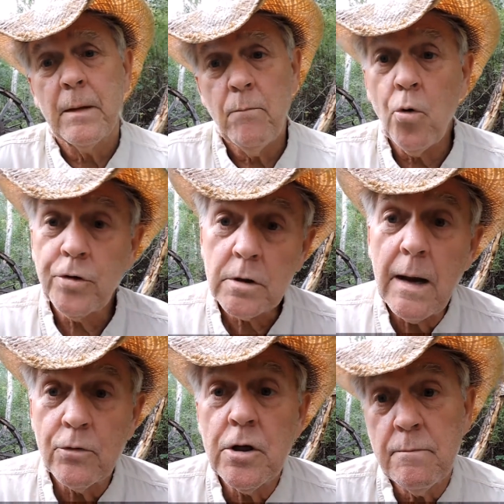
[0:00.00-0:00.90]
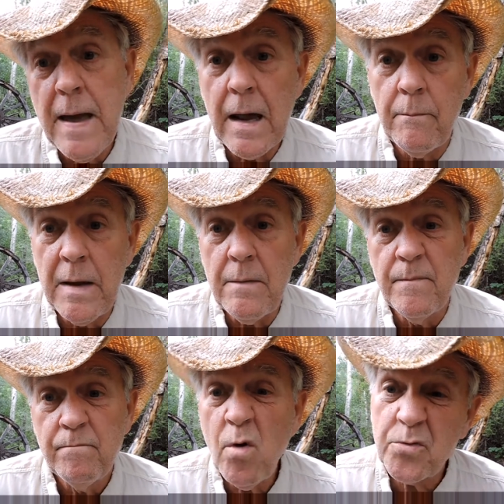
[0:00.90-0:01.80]
most of the time when she's mad at me,
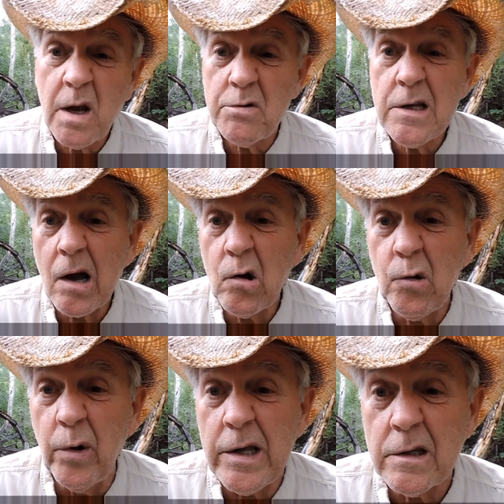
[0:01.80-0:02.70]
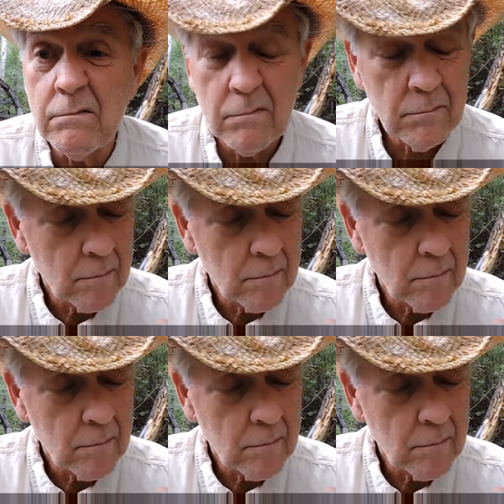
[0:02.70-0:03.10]
most of the time she's got good reason.